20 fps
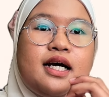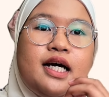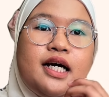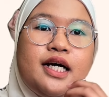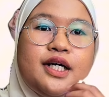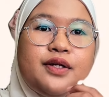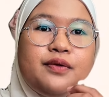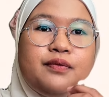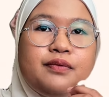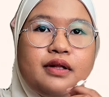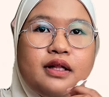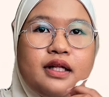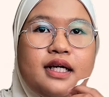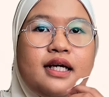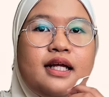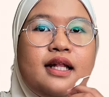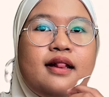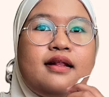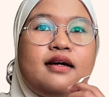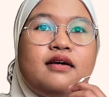and we'll
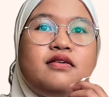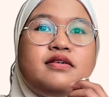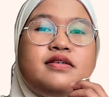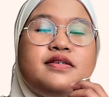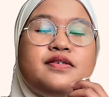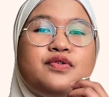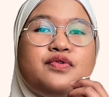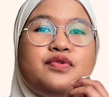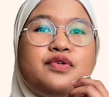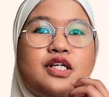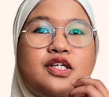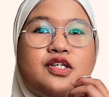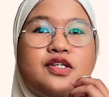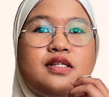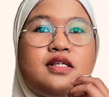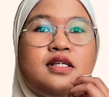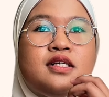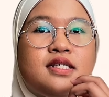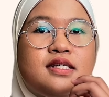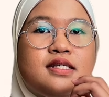get the
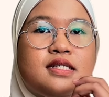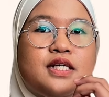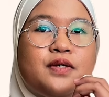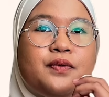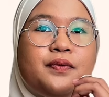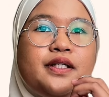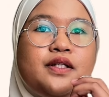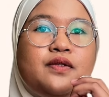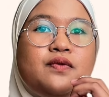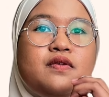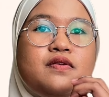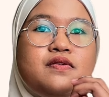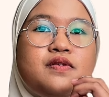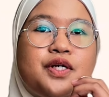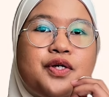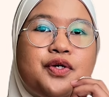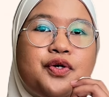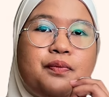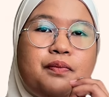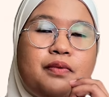concentration is equal to
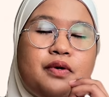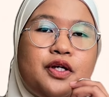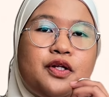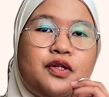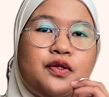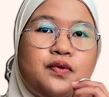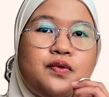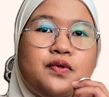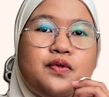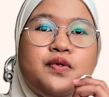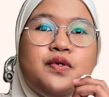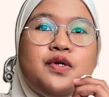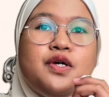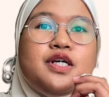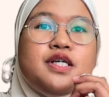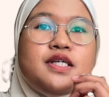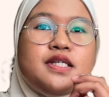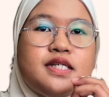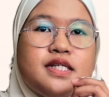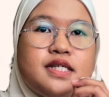
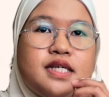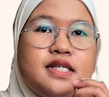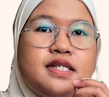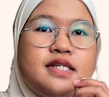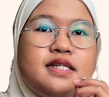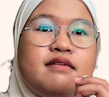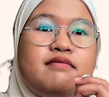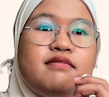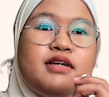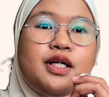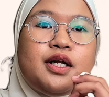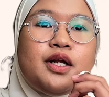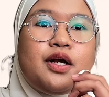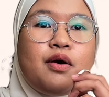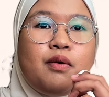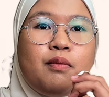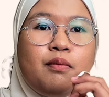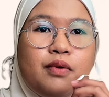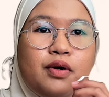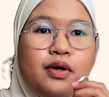0.267
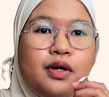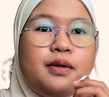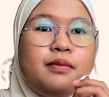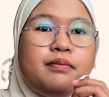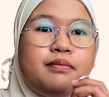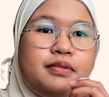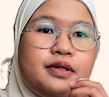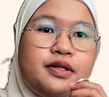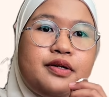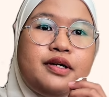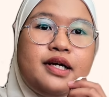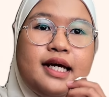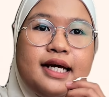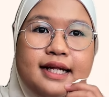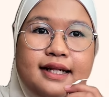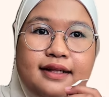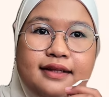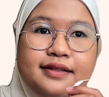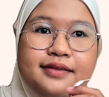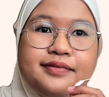mole per
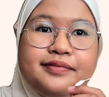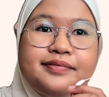L.